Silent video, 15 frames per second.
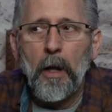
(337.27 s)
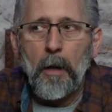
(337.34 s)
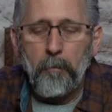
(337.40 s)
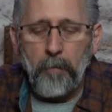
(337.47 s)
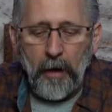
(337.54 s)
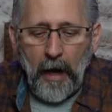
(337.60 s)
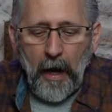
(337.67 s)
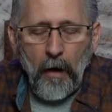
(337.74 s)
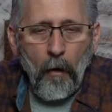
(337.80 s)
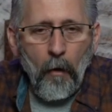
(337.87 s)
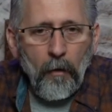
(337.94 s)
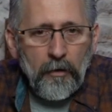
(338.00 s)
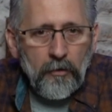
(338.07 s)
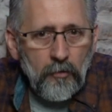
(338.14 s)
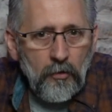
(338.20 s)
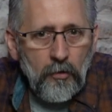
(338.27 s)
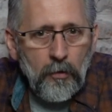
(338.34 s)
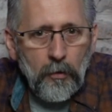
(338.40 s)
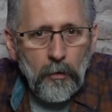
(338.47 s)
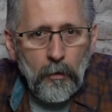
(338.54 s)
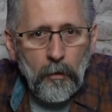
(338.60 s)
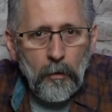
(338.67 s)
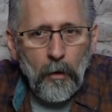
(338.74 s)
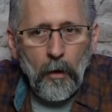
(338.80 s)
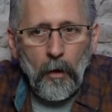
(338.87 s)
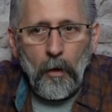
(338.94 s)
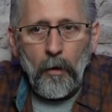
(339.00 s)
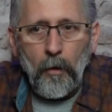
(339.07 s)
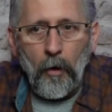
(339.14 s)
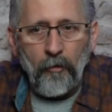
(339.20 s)
but I always knew
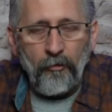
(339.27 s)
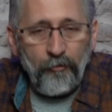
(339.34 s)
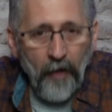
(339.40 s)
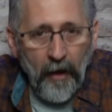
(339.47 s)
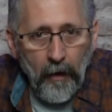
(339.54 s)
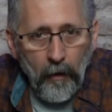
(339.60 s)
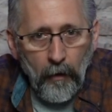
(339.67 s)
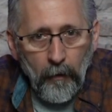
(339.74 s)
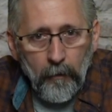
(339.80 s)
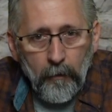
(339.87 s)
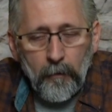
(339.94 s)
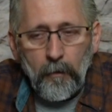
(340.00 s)
or felt